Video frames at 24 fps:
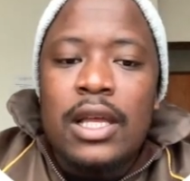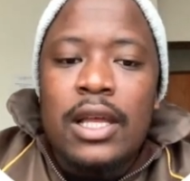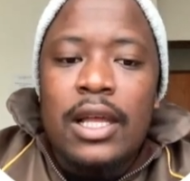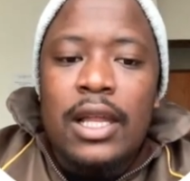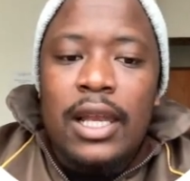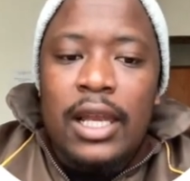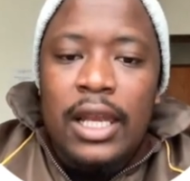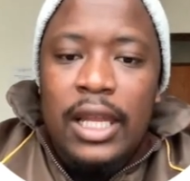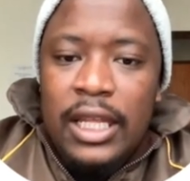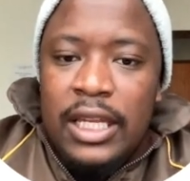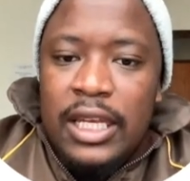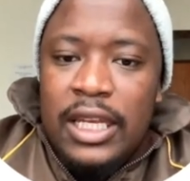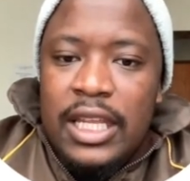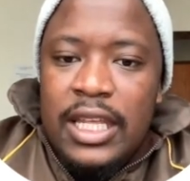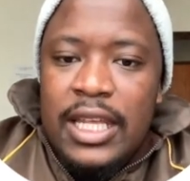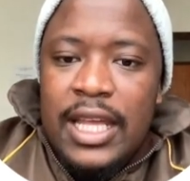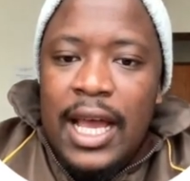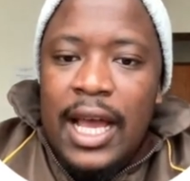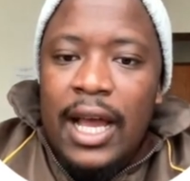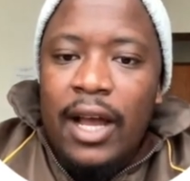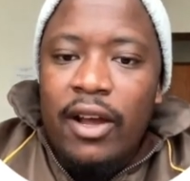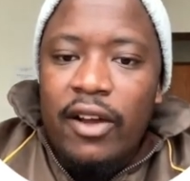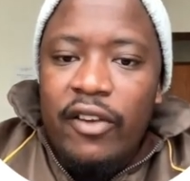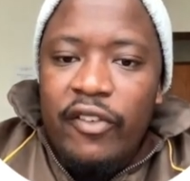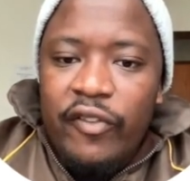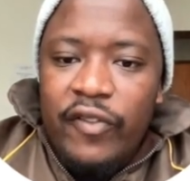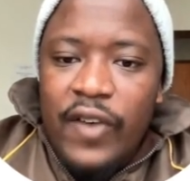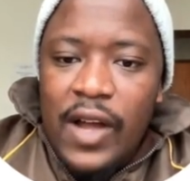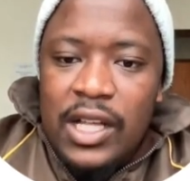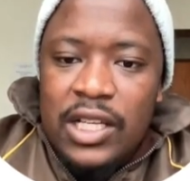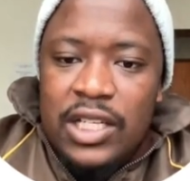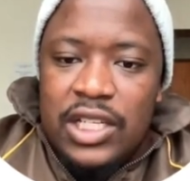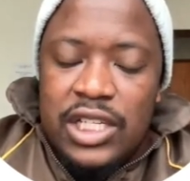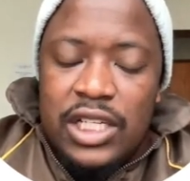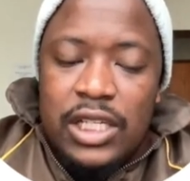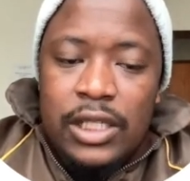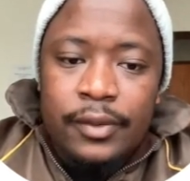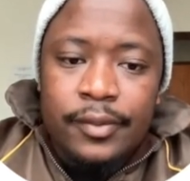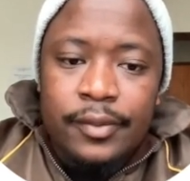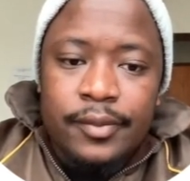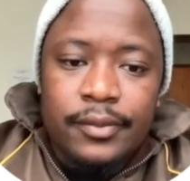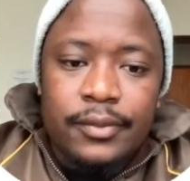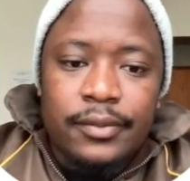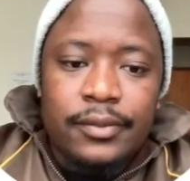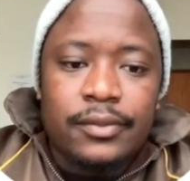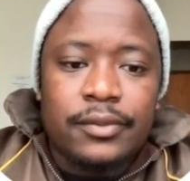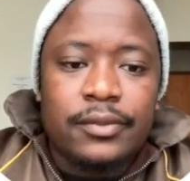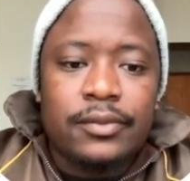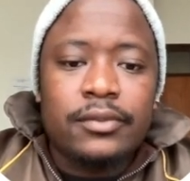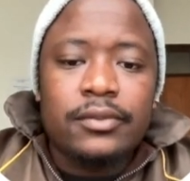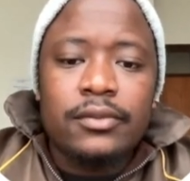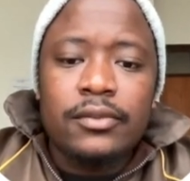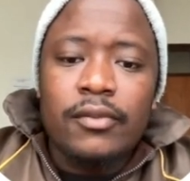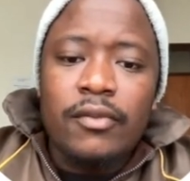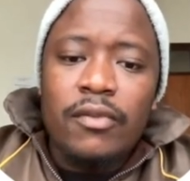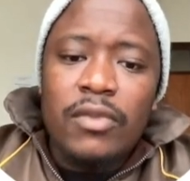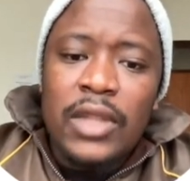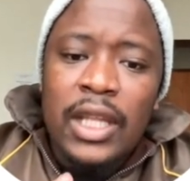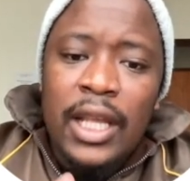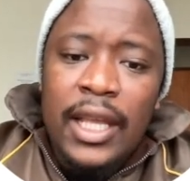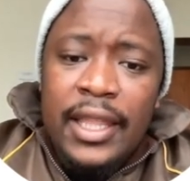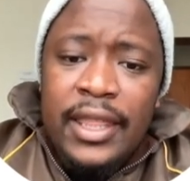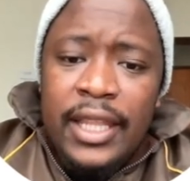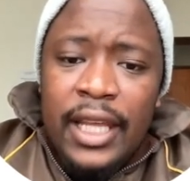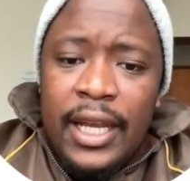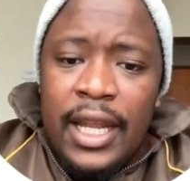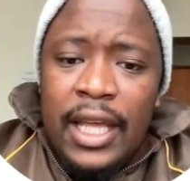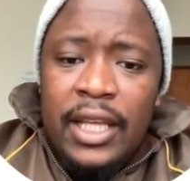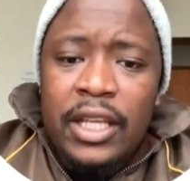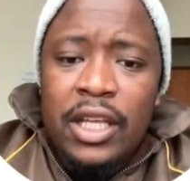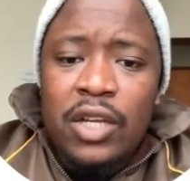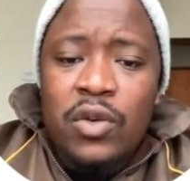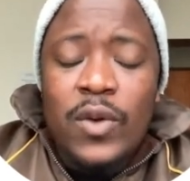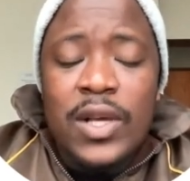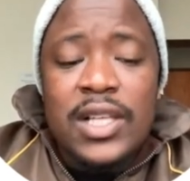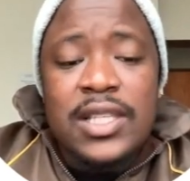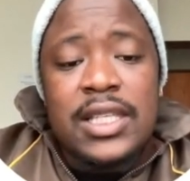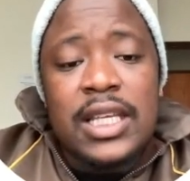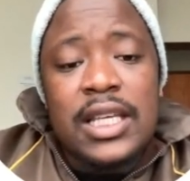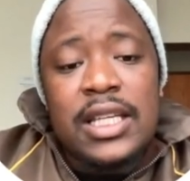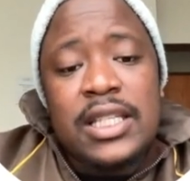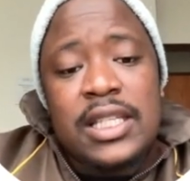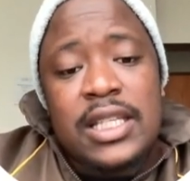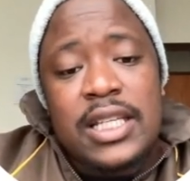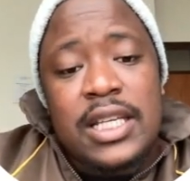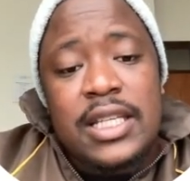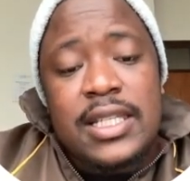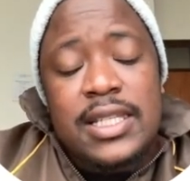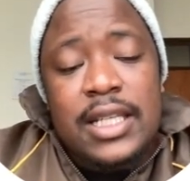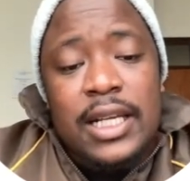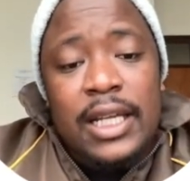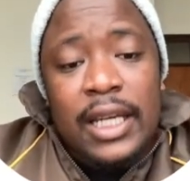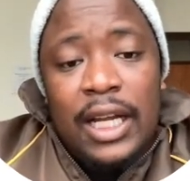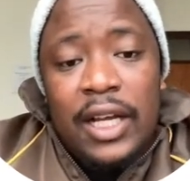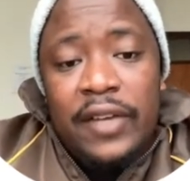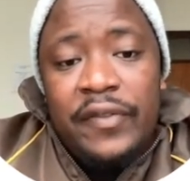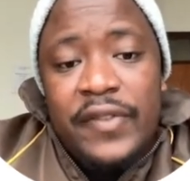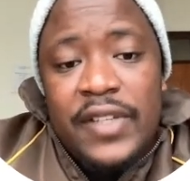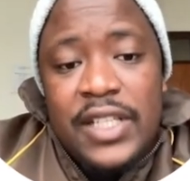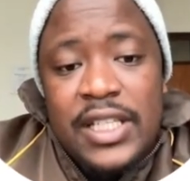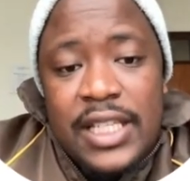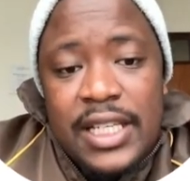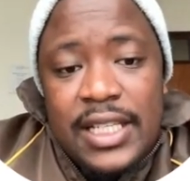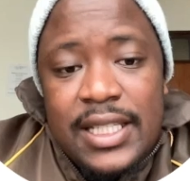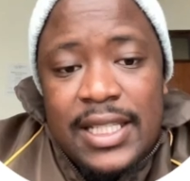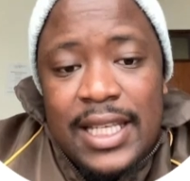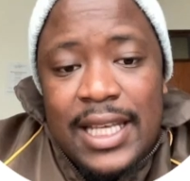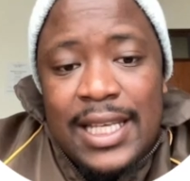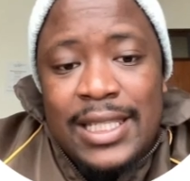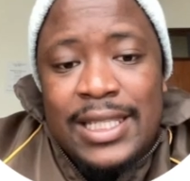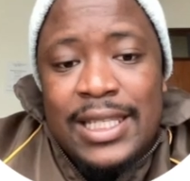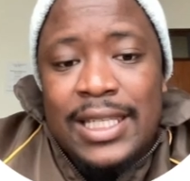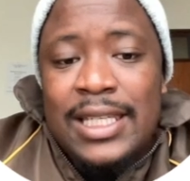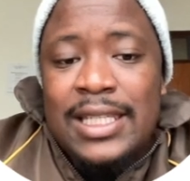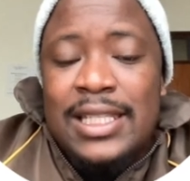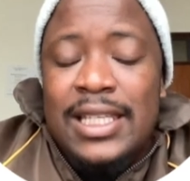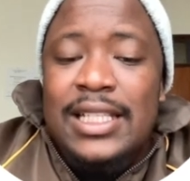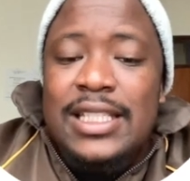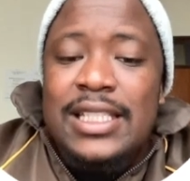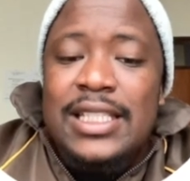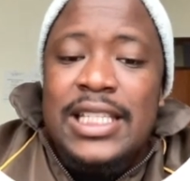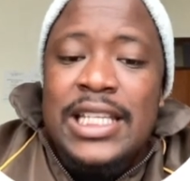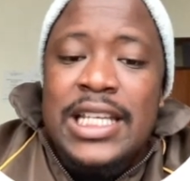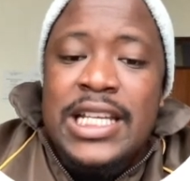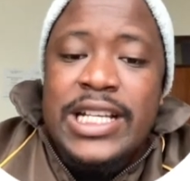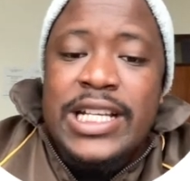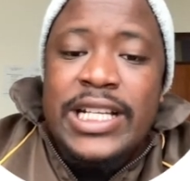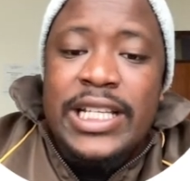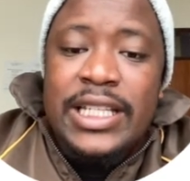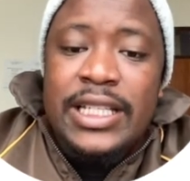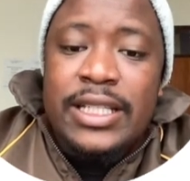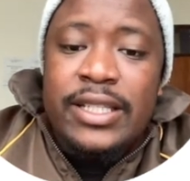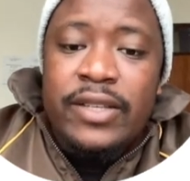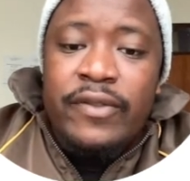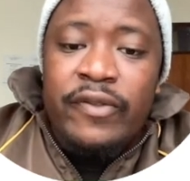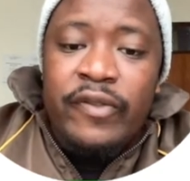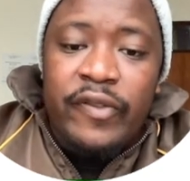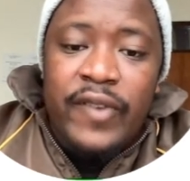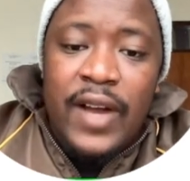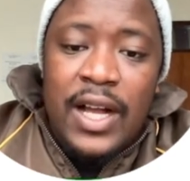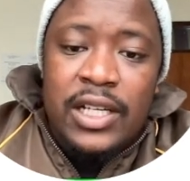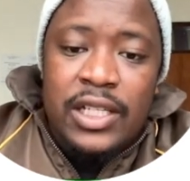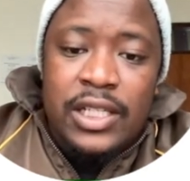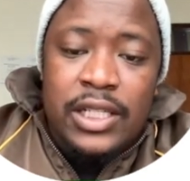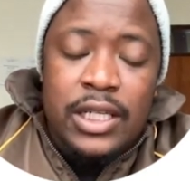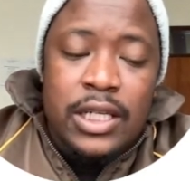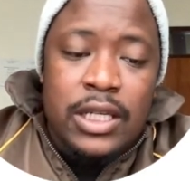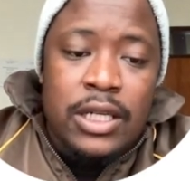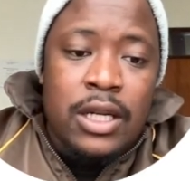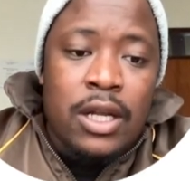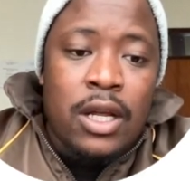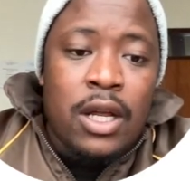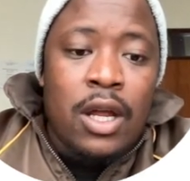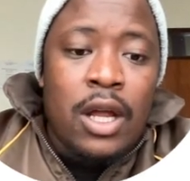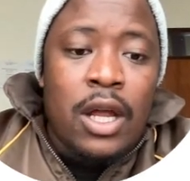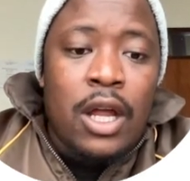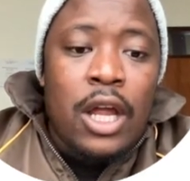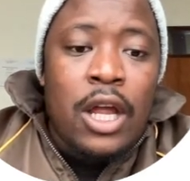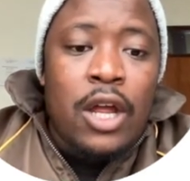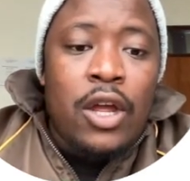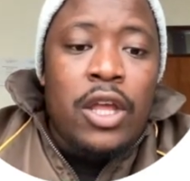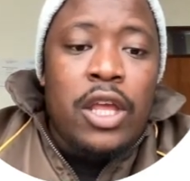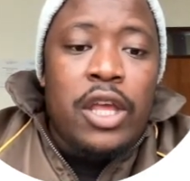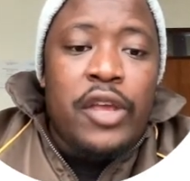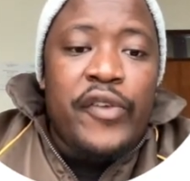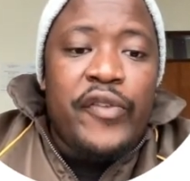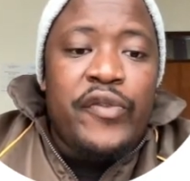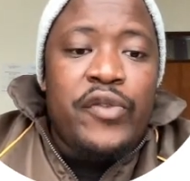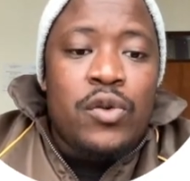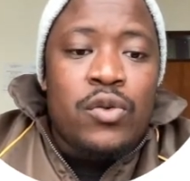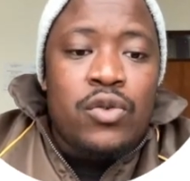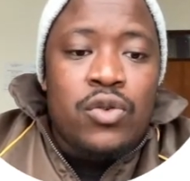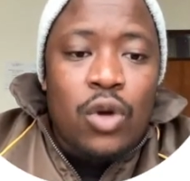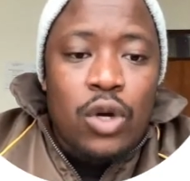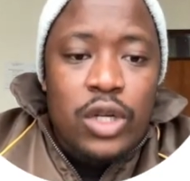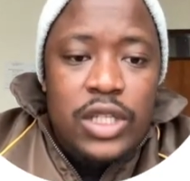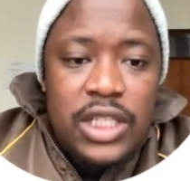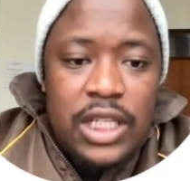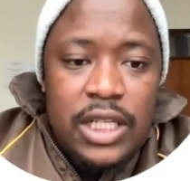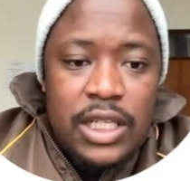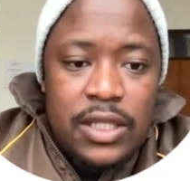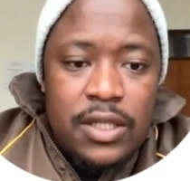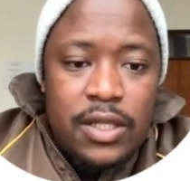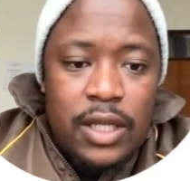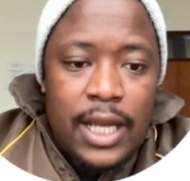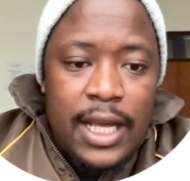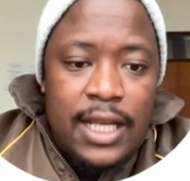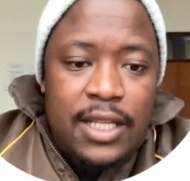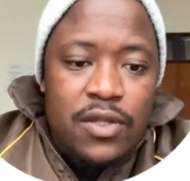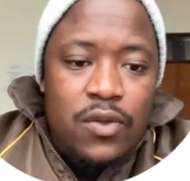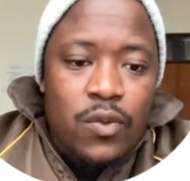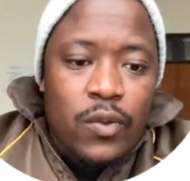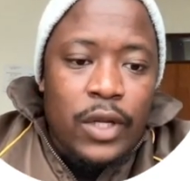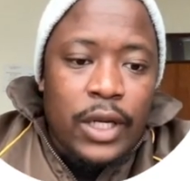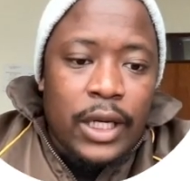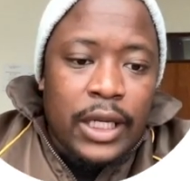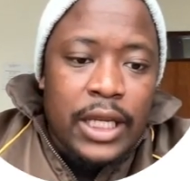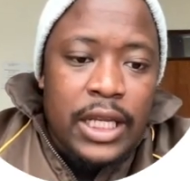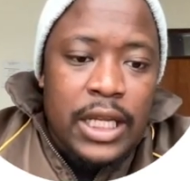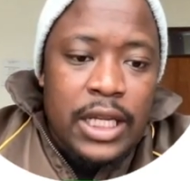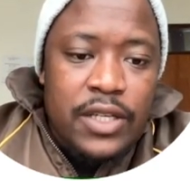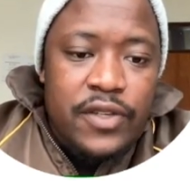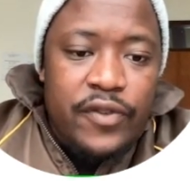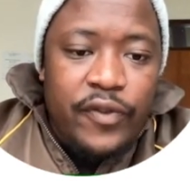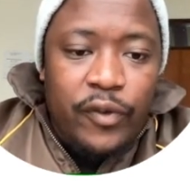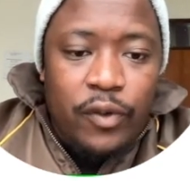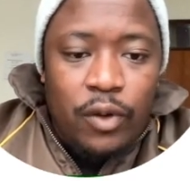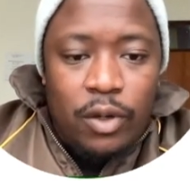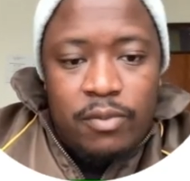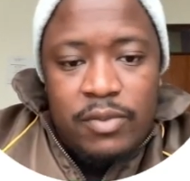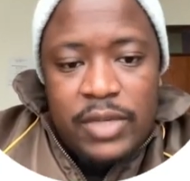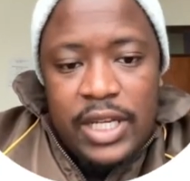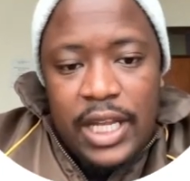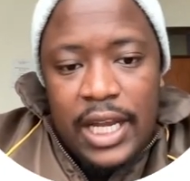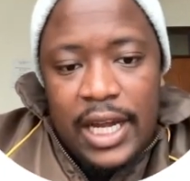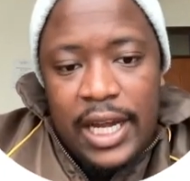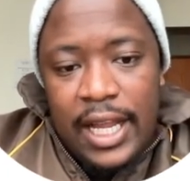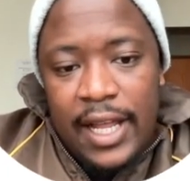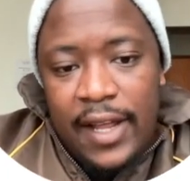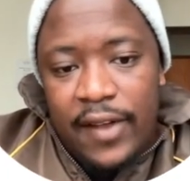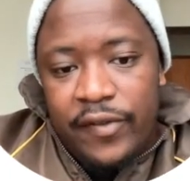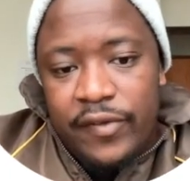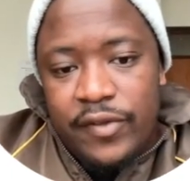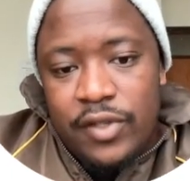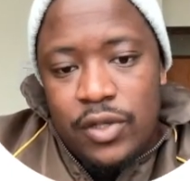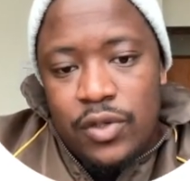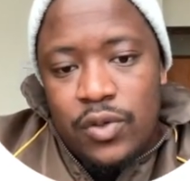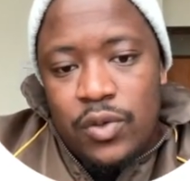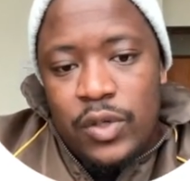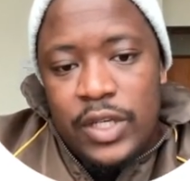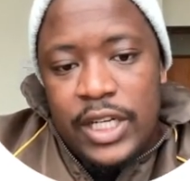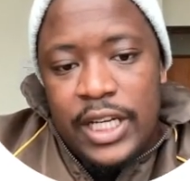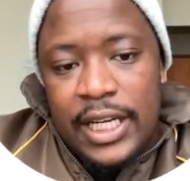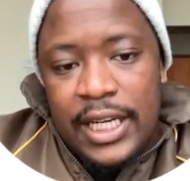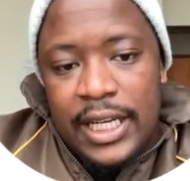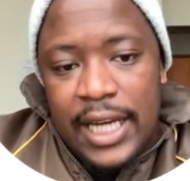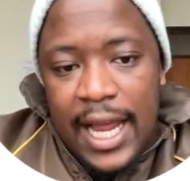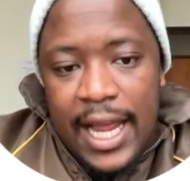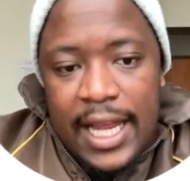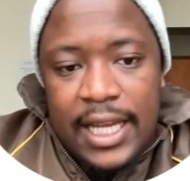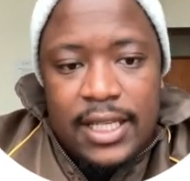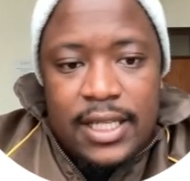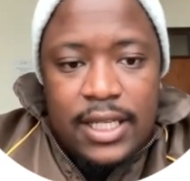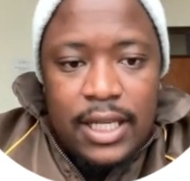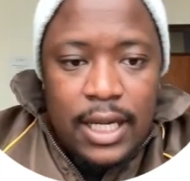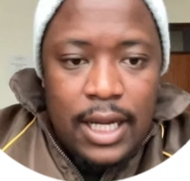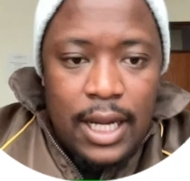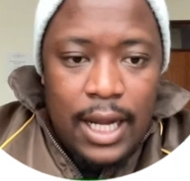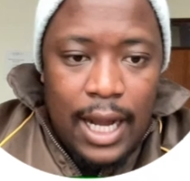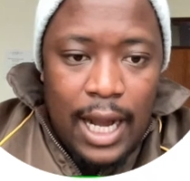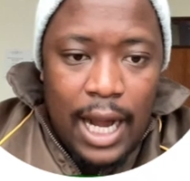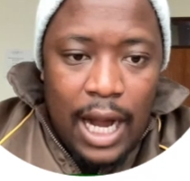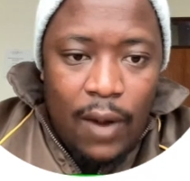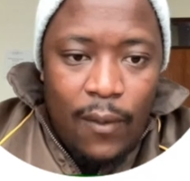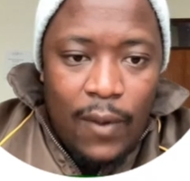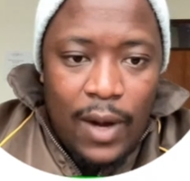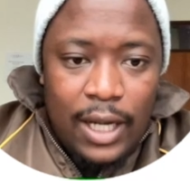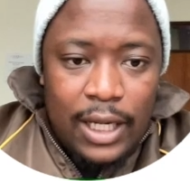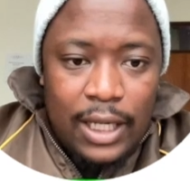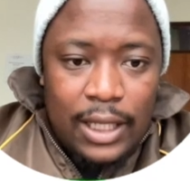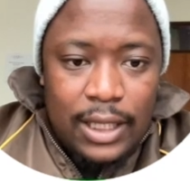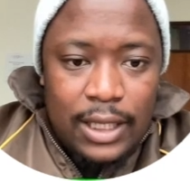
linear function. And then again, we are saying this graph in this case is a decreasing function. If you notice, as we read from the left to the right, our